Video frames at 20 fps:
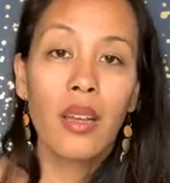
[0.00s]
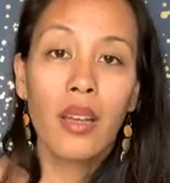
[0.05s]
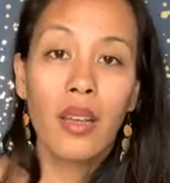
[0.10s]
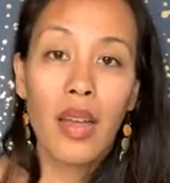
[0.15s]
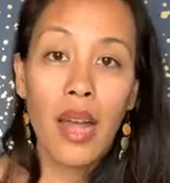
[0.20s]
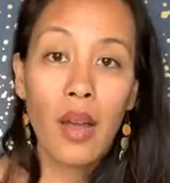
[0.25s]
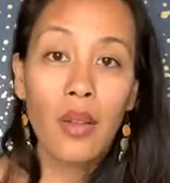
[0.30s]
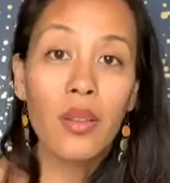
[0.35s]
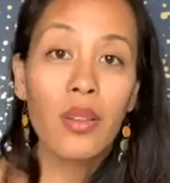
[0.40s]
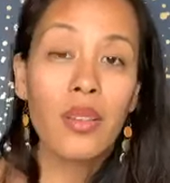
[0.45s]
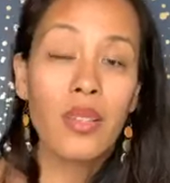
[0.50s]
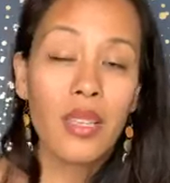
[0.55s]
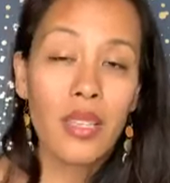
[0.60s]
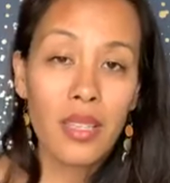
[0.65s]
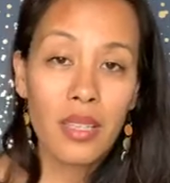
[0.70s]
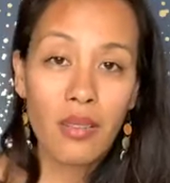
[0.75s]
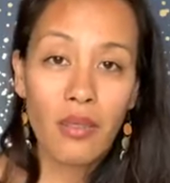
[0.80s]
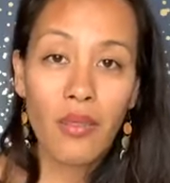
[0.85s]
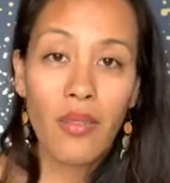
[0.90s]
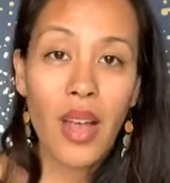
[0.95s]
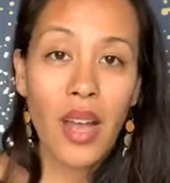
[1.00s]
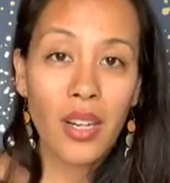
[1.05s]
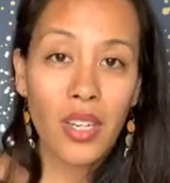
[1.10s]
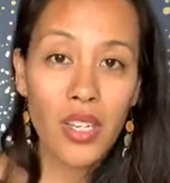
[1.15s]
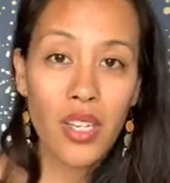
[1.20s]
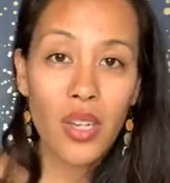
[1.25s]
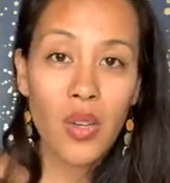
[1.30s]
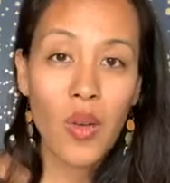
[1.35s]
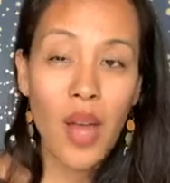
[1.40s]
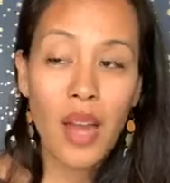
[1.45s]
how did this
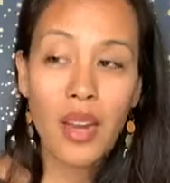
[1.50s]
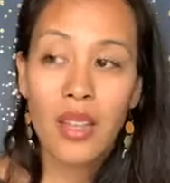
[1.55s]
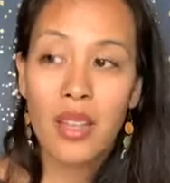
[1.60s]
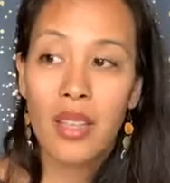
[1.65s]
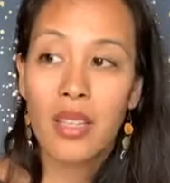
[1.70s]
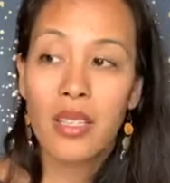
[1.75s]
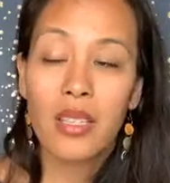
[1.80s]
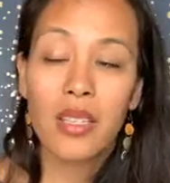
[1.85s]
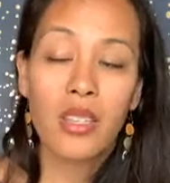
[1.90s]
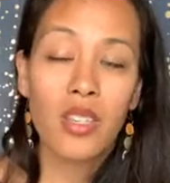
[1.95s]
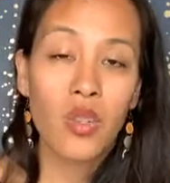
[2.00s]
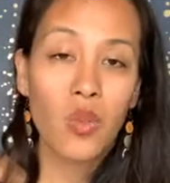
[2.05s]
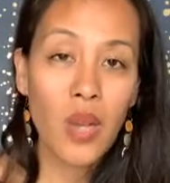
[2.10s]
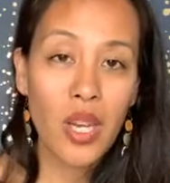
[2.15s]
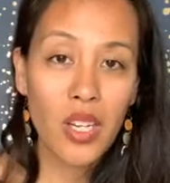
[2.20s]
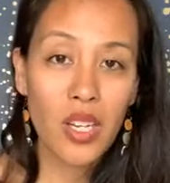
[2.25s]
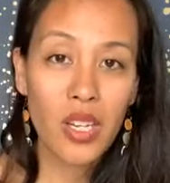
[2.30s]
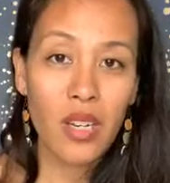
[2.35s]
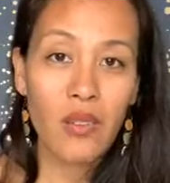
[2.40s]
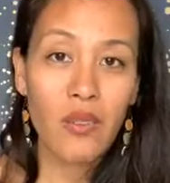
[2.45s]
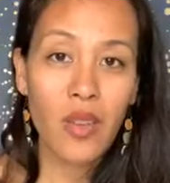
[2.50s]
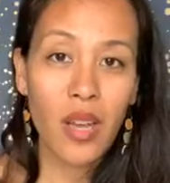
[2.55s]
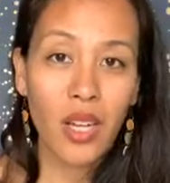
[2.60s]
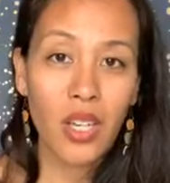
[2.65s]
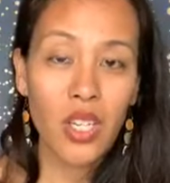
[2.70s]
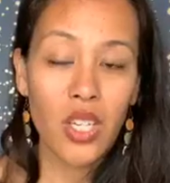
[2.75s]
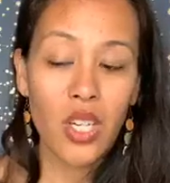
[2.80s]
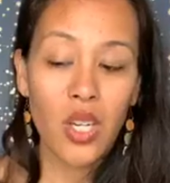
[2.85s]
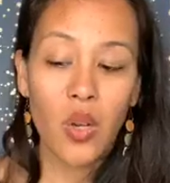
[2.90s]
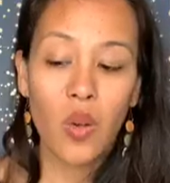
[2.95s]
affect you? How did this situation
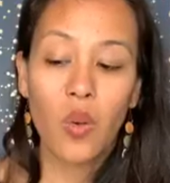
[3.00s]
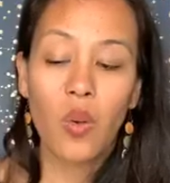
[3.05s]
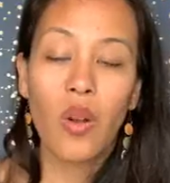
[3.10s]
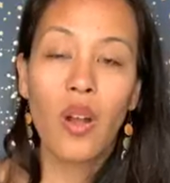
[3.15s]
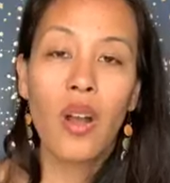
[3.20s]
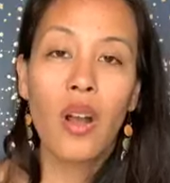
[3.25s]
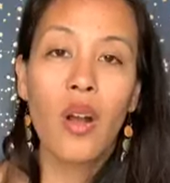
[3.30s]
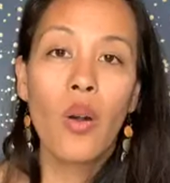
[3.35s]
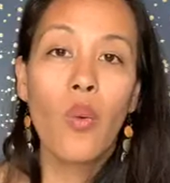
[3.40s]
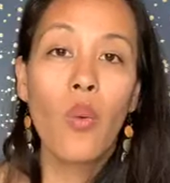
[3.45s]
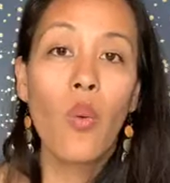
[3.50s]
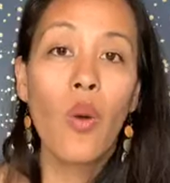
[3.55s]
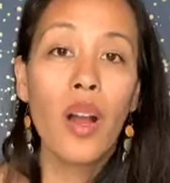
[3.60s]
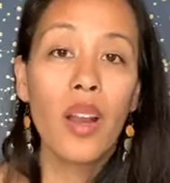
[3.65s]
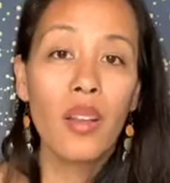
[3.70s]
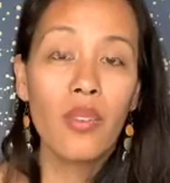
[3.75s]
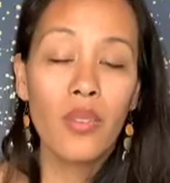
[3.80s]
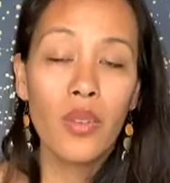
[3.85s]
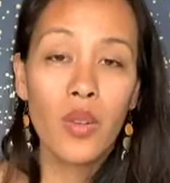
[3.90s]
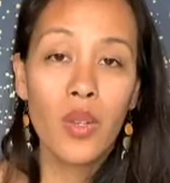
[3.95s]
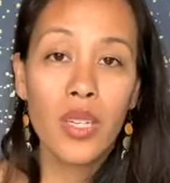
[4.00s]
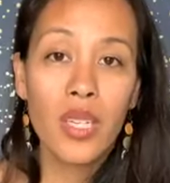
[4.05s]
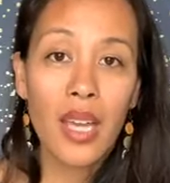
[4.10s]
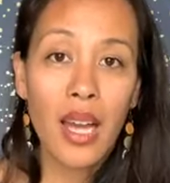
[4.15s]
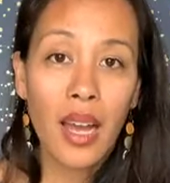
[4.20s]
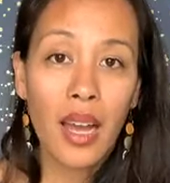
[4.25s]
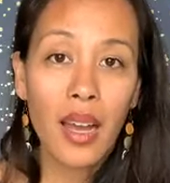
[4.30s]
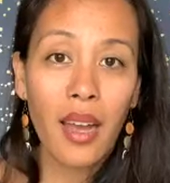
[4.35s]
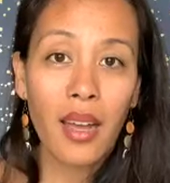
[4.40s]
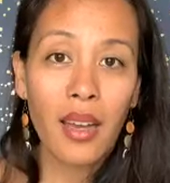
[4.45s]
affect you? What have you
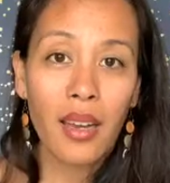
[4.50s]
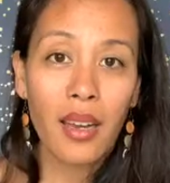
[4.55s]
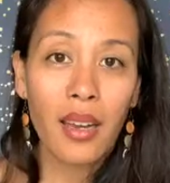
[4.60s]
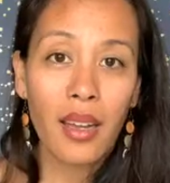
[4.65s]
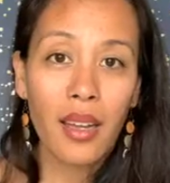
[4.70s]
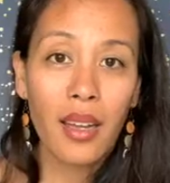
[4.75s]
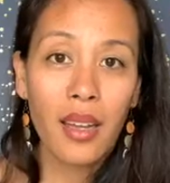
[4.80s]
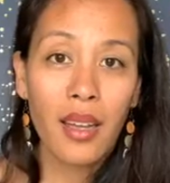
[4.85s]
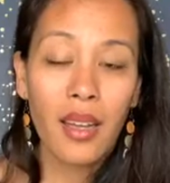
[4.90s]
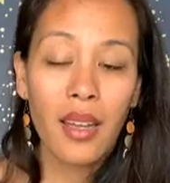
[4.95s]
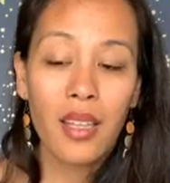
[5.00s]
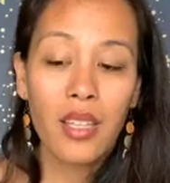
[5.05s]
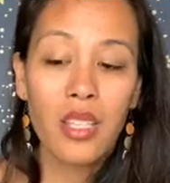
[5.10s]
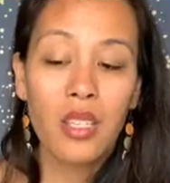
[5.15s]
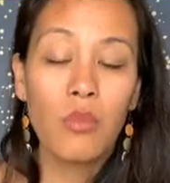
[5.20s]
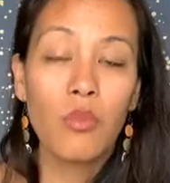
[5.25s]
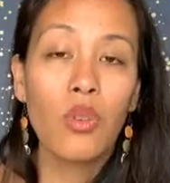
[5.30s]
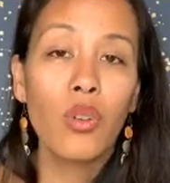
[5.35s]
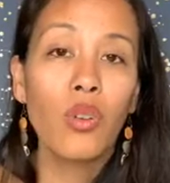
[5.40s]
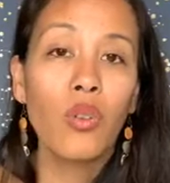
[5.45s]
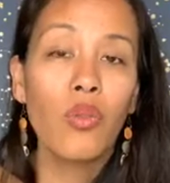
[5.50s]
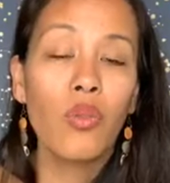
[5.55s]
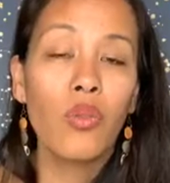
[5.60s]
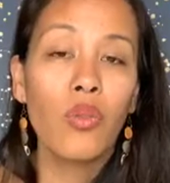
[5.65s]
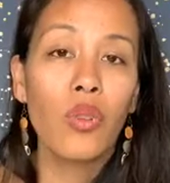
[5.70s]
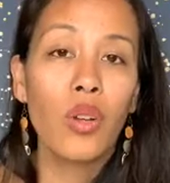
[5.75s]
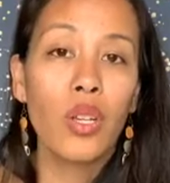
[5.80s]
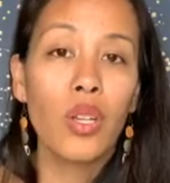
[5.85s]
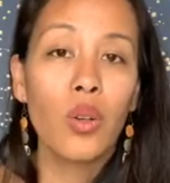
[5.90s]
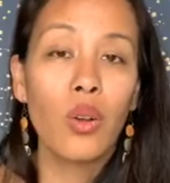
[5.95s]
done to move
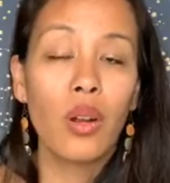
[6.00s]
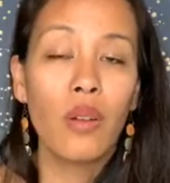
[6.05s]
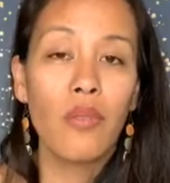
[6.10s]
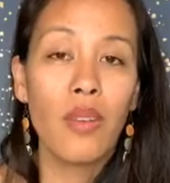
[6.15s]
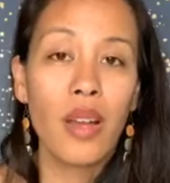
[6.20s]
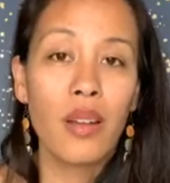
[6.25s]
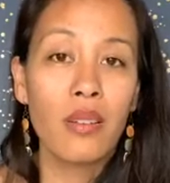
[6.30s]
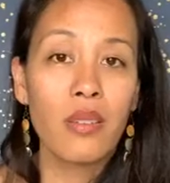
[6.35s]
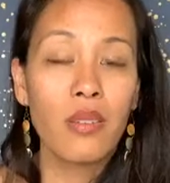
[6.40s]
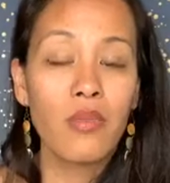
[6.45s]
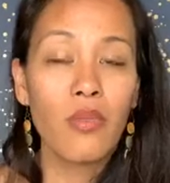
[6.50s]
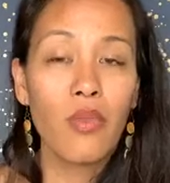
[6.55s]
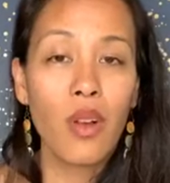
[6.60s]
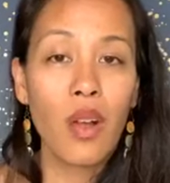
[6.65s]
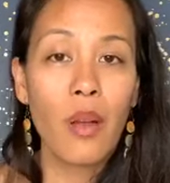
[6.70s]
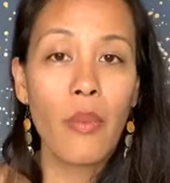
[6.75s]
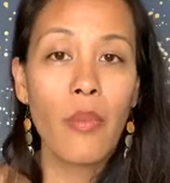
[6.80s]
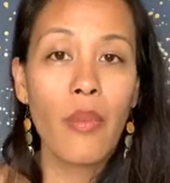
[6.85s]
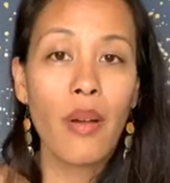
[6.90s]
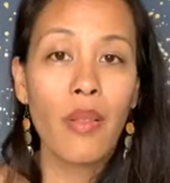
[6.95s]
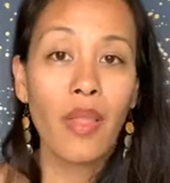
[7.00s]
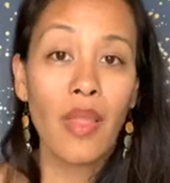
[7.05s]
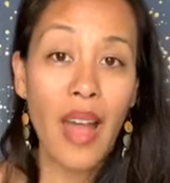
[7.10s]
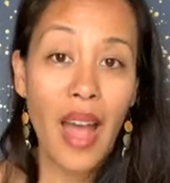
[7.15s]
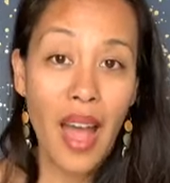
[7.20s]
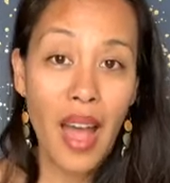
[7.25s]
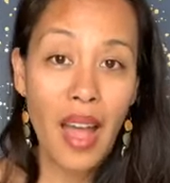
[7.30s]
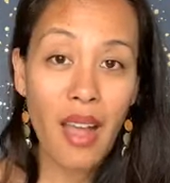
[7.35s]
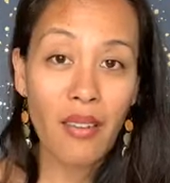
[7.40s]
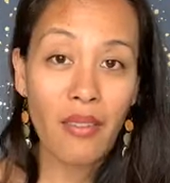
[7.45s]
your event from
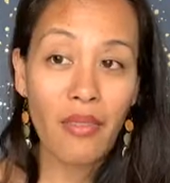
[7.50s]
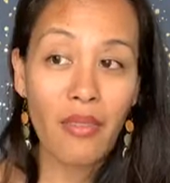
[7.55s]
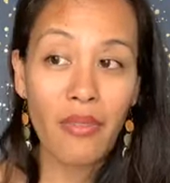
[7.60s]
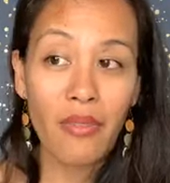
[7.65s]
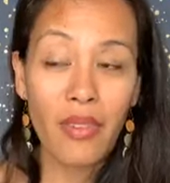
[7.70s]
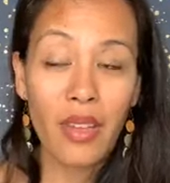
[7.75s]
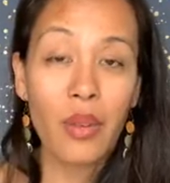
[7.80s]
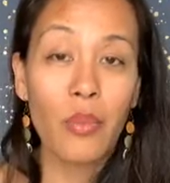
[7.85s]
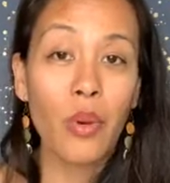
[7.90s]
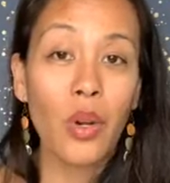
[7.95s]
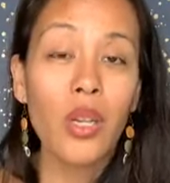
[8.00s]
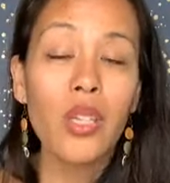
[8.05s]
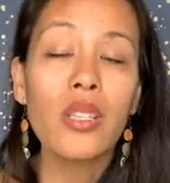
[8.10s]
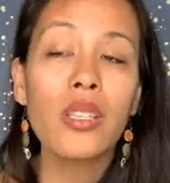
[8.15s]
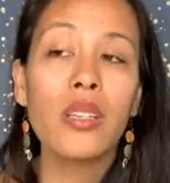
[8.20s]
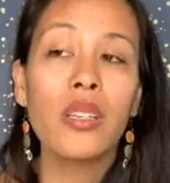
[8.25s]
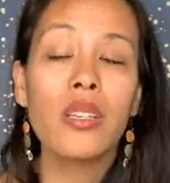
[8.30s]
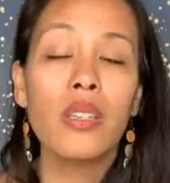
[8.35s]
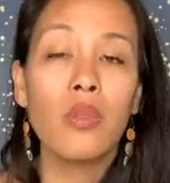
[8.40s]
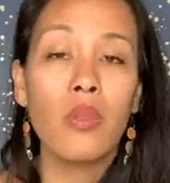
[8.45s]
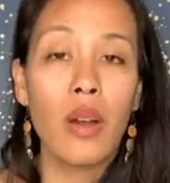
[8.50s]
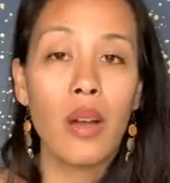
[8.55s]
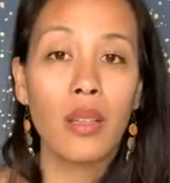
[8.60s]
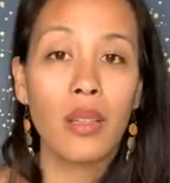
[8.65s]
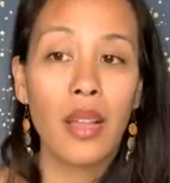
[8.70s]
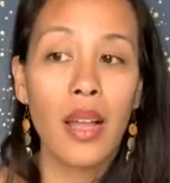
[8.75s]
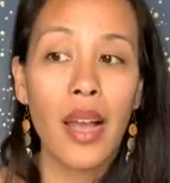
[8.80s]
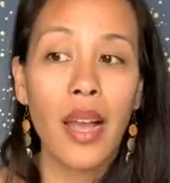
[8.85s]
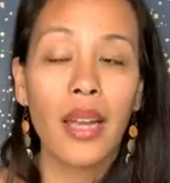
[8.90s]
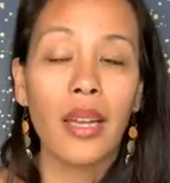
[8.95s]
live in person to
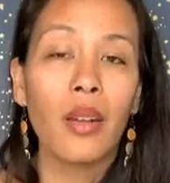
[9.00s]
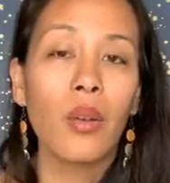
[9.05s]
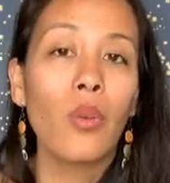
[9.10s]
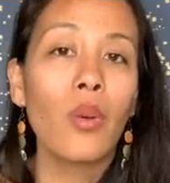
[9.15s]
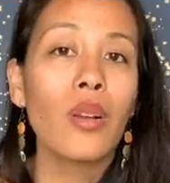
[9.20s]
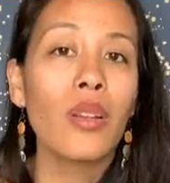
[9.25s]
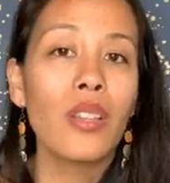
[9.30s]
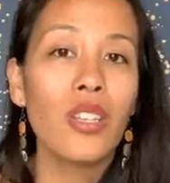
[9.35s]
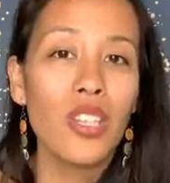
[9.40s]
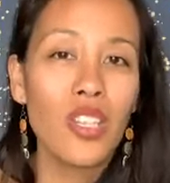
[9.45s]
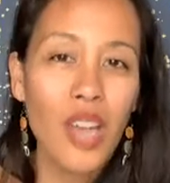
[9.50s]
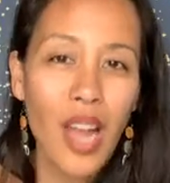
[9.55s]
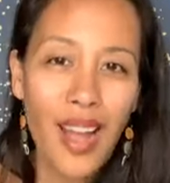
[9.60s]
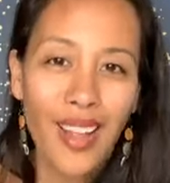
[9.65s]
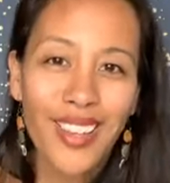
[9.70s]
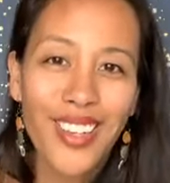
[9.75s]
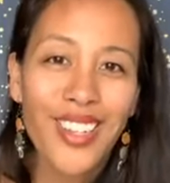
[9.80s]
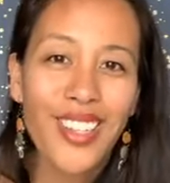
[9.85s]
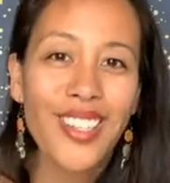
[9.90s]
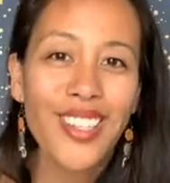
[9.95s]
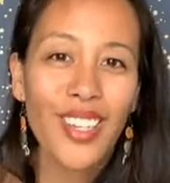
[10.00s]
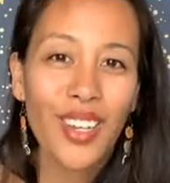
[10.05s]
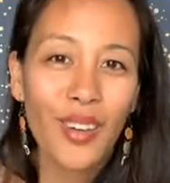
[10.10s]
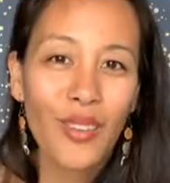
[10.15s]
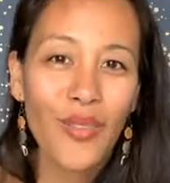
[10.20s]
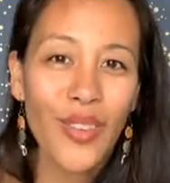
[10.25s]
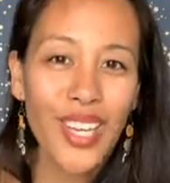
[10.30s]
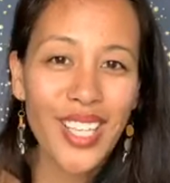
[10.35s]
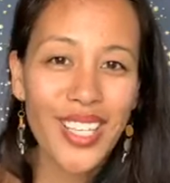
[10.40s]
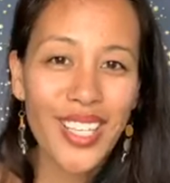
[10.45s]
online? What are the challenges that you're
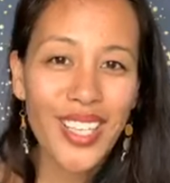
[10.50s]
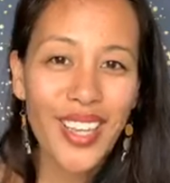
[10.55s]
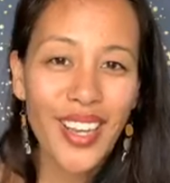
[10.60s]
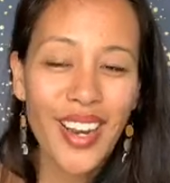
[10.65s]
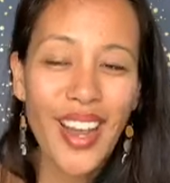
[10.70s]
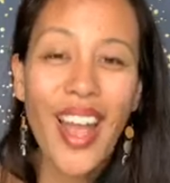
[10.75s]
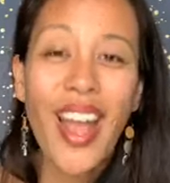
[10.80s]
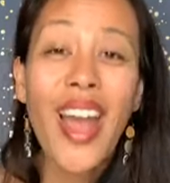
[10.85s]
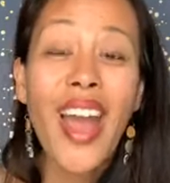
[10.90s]
facing?